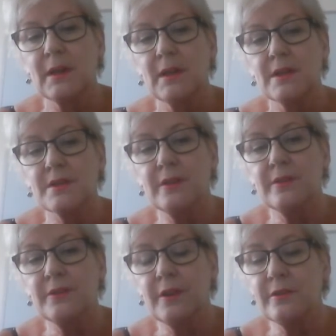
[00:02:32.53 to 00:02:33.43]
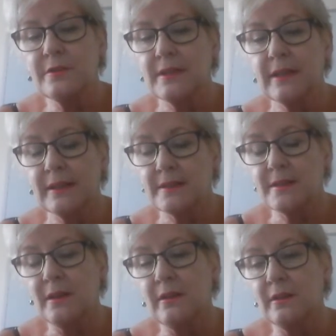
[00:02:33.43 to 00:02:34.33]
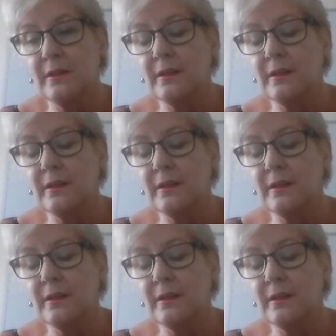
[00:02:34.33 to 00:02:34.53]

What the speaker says: So those links are